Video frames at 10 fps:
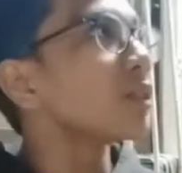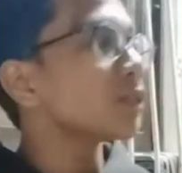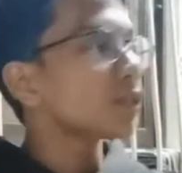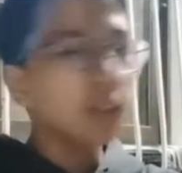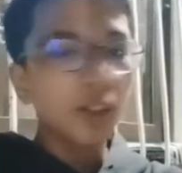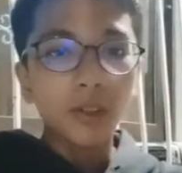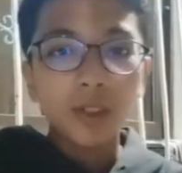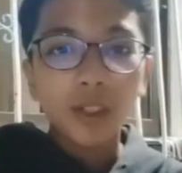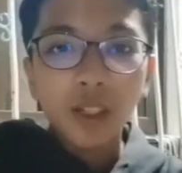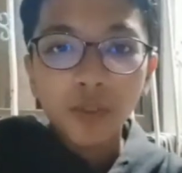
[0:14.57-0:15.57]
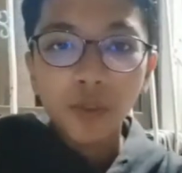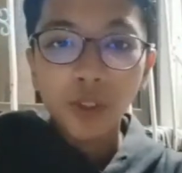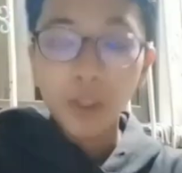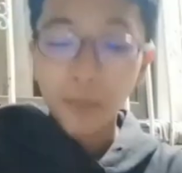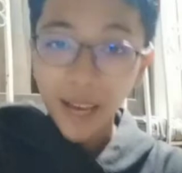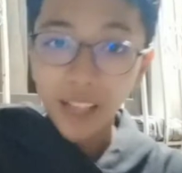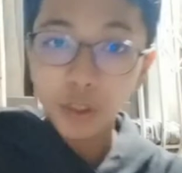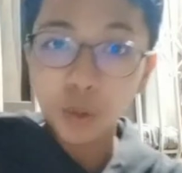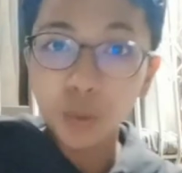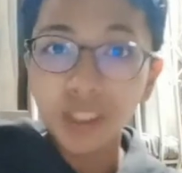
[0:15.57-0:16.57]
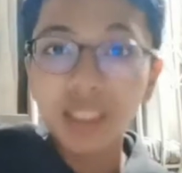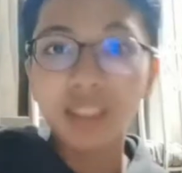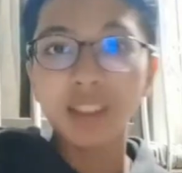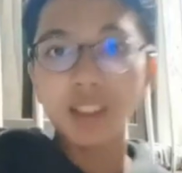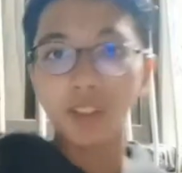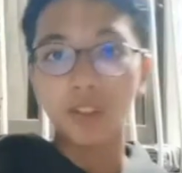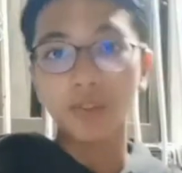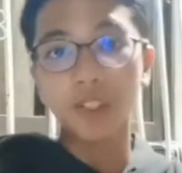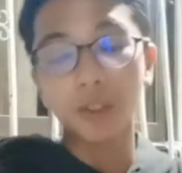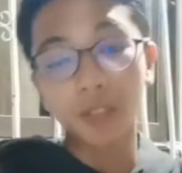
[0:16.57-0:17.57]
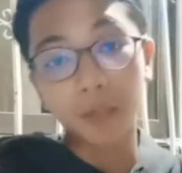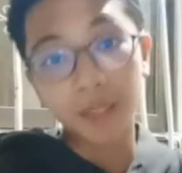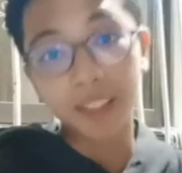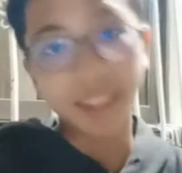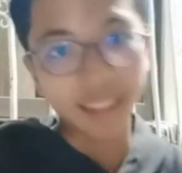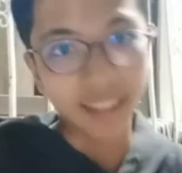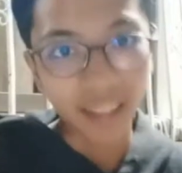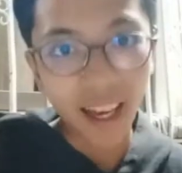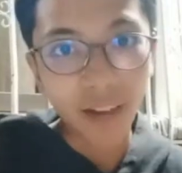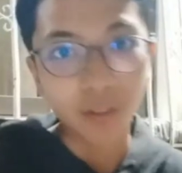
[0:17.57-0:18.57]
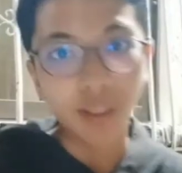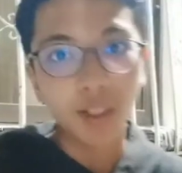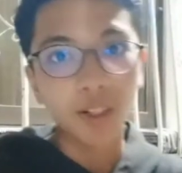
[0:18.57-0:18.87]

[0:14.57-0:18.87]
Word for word: so for the past 3 TikTok videos I made in this account